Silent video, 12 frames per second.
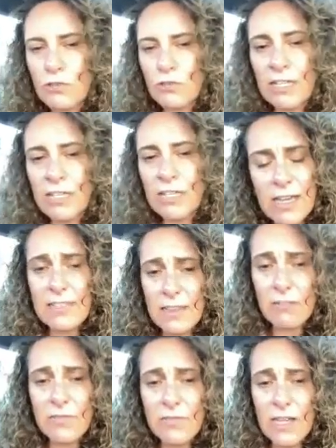recognize that
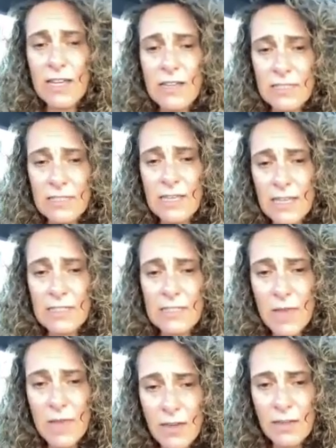there is violence against
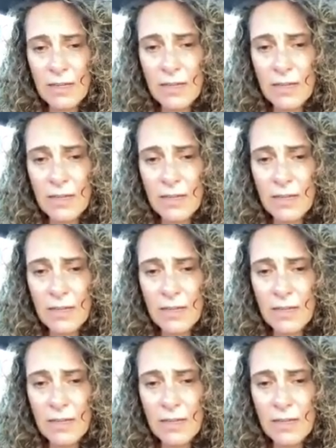men.